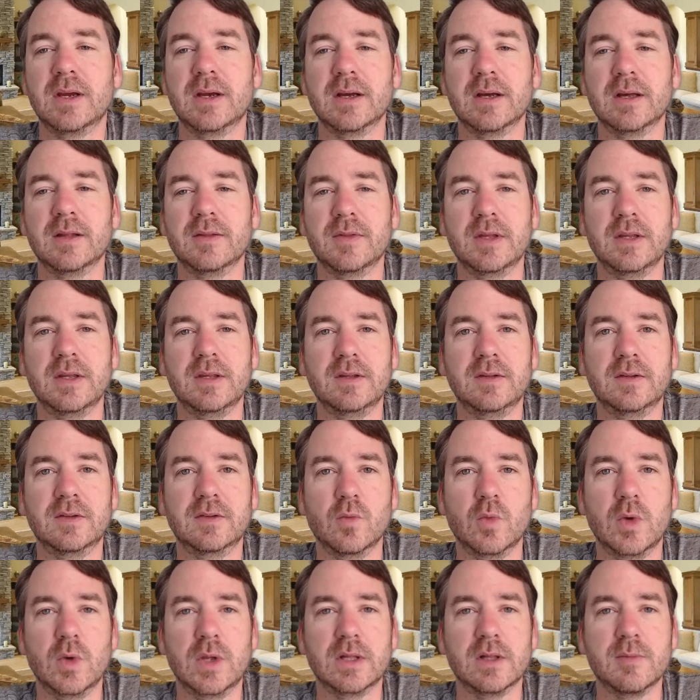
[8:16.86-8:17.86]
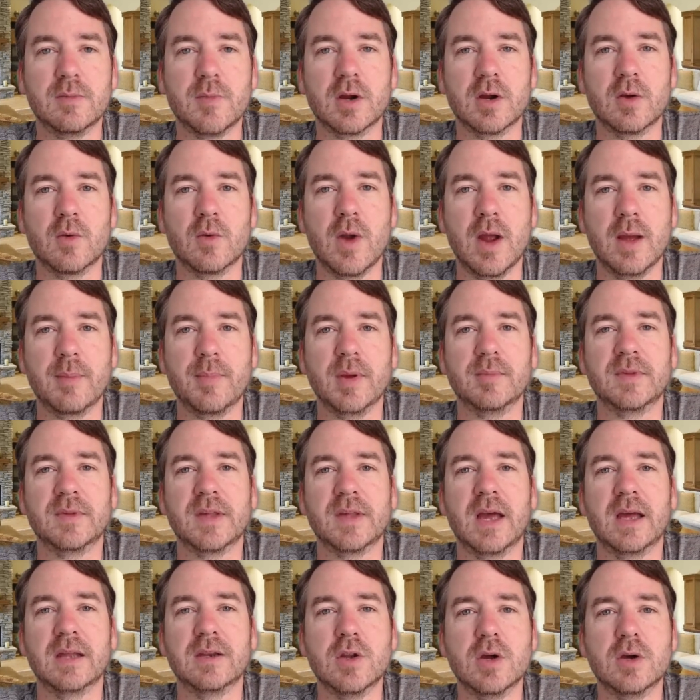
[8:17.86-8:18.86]
these weekly market wrap-ups,
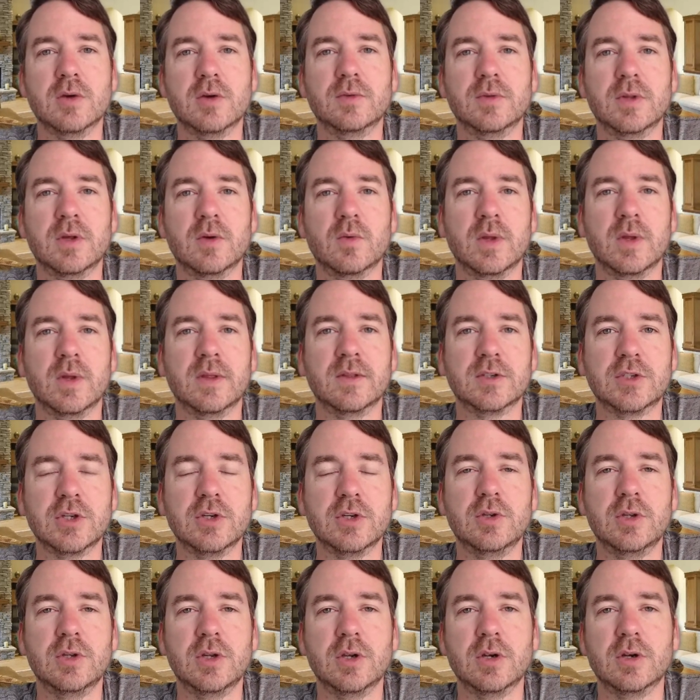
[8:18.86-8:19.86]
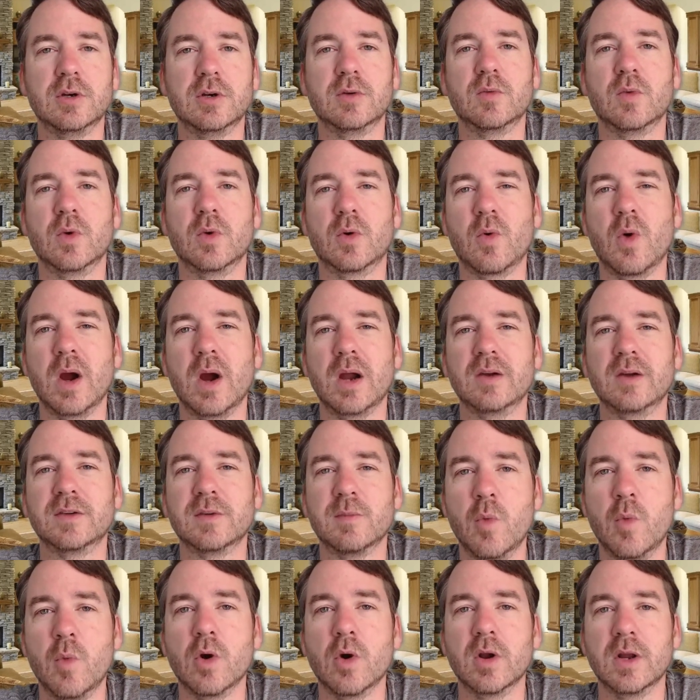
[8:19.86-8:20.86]
I note that when the 2-year requires
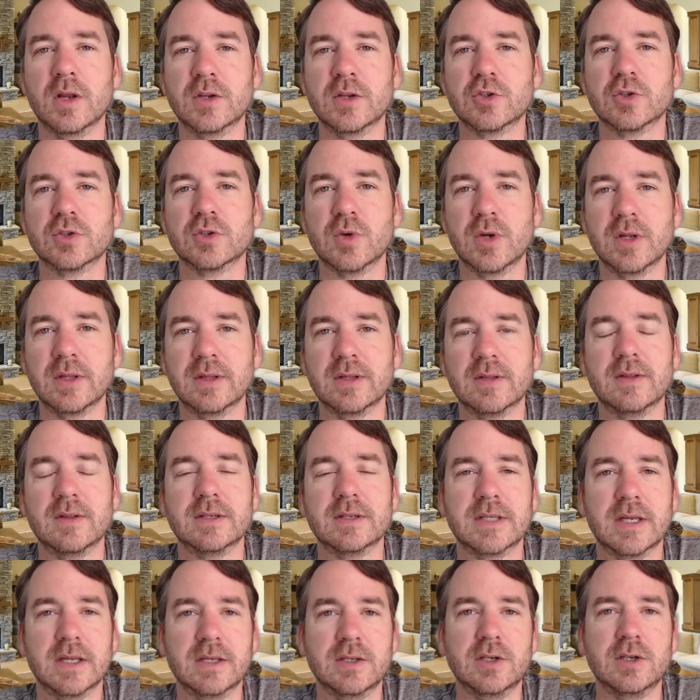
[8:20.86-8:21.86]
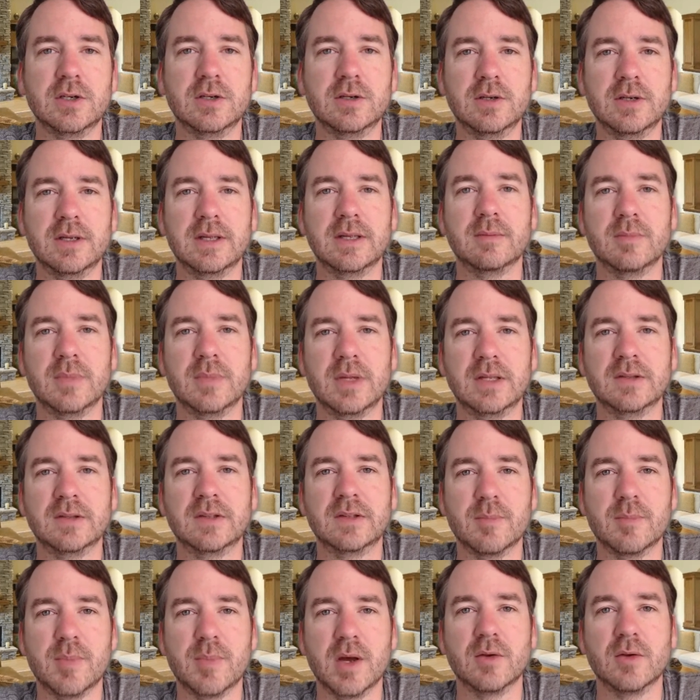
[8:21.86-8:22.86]
more interest rate than the 10-year, it means
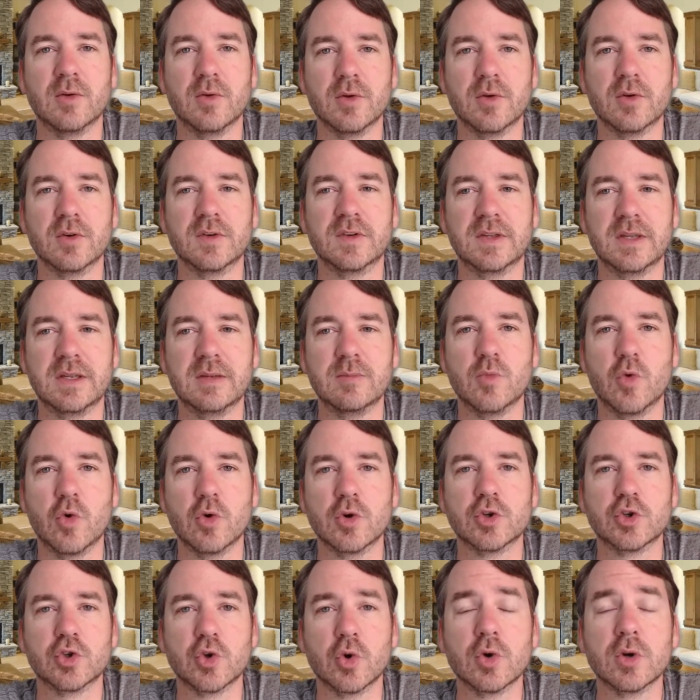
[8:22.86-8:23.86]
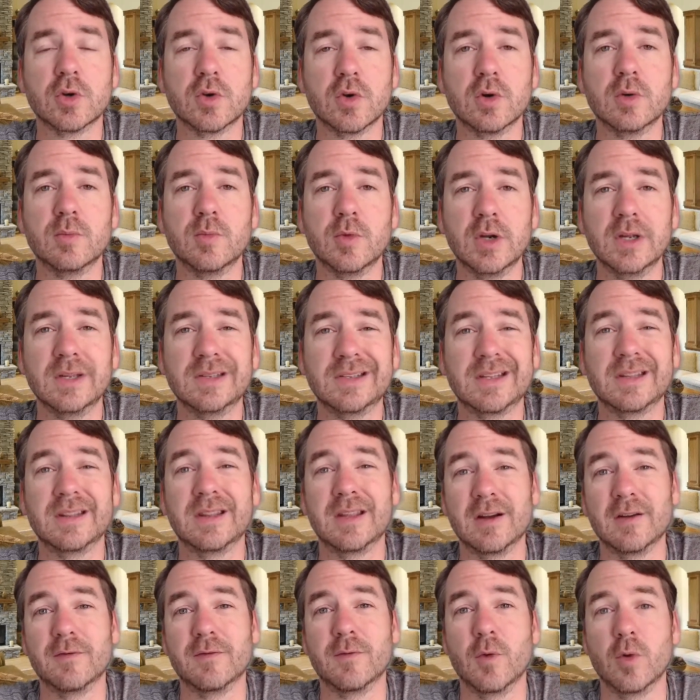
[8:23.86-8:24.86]
that bondholders see more short-term risk,
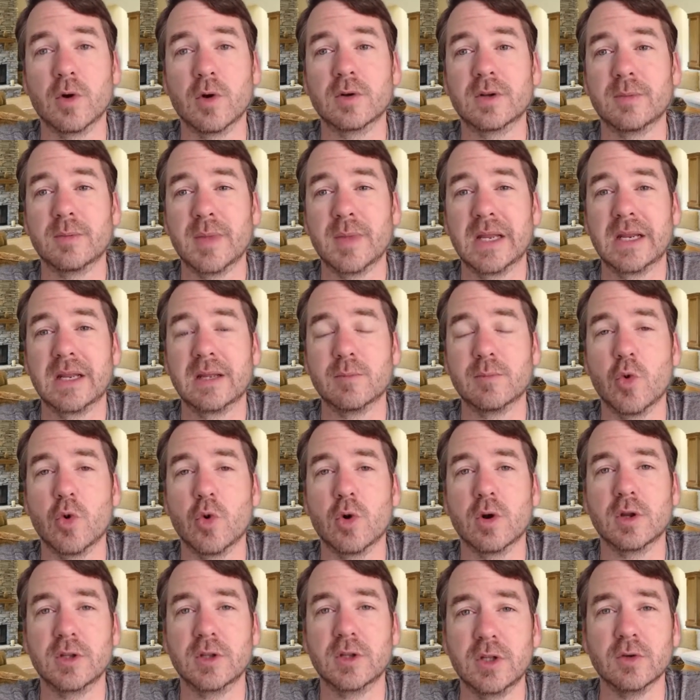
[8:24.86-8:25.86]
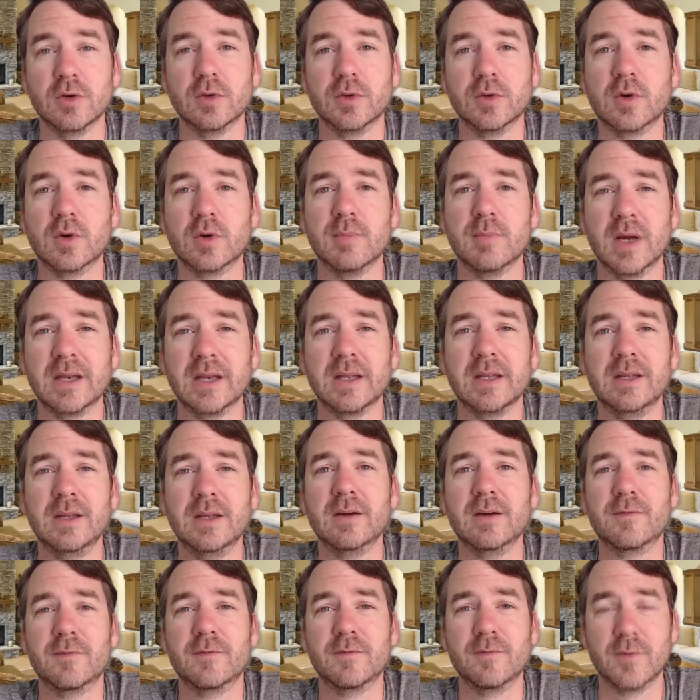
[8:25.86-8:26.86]
therefore demanding more yield or money
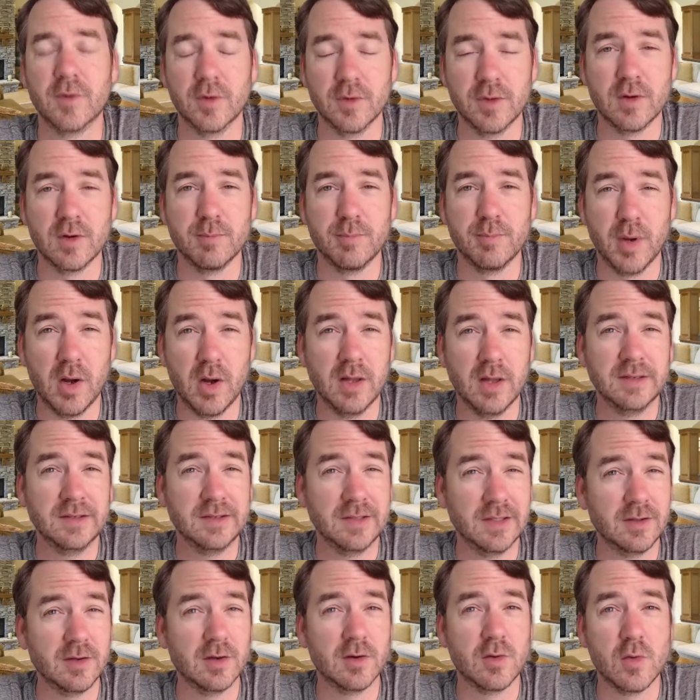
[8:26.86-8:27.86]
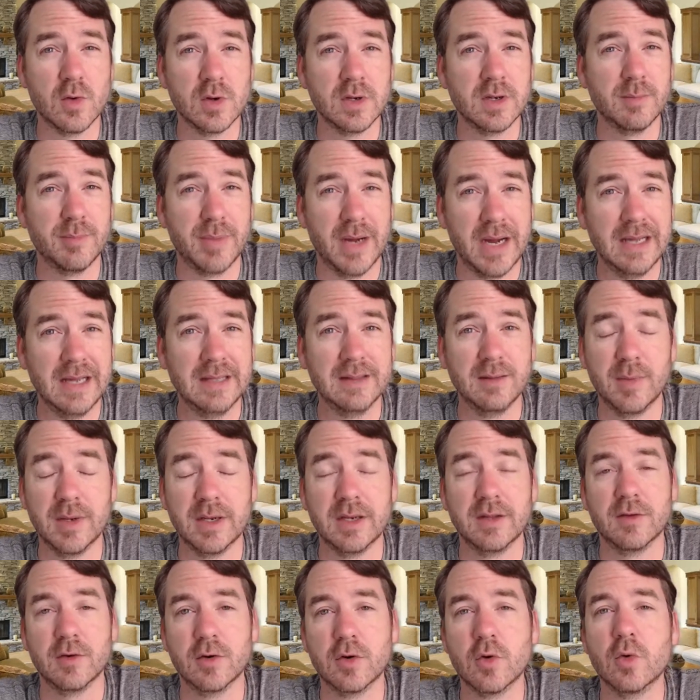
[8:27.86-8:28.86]
for their bonds that they're going to buy, the
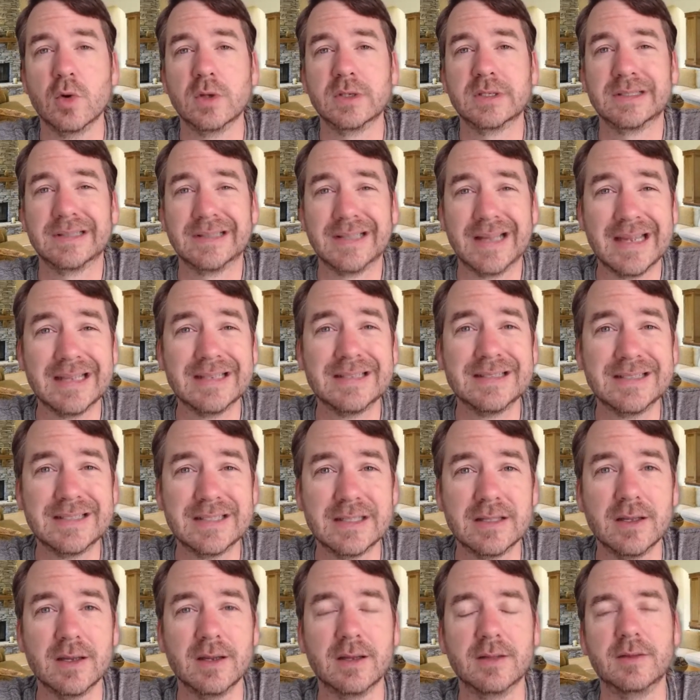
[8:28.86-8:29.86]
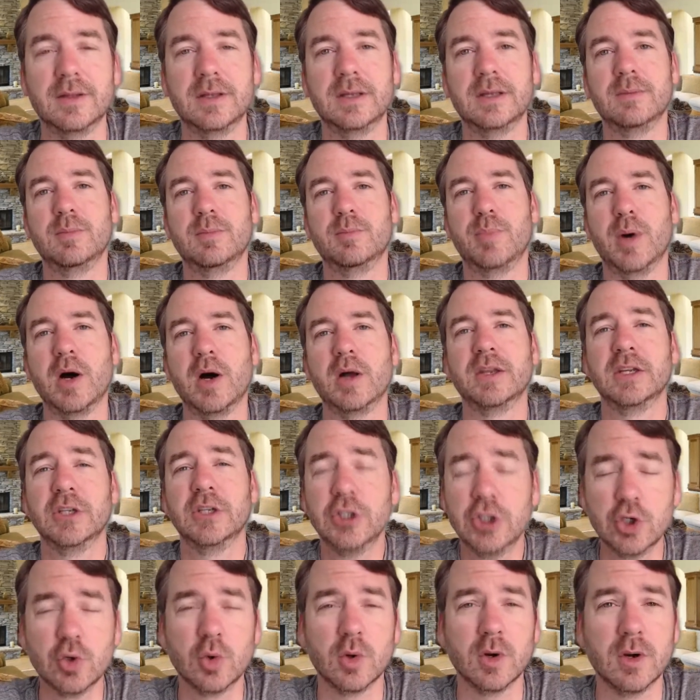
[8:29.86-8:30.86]
money they're going to lend the bond
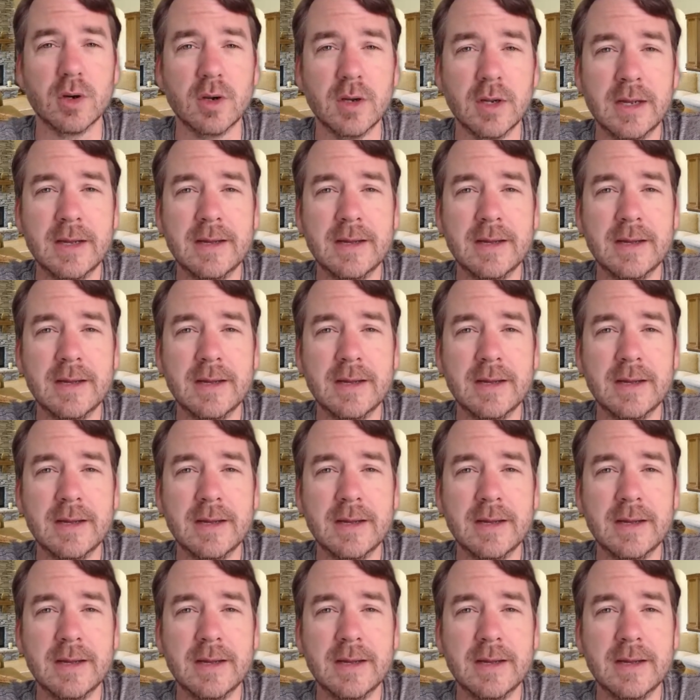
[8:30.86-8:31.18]
issuer.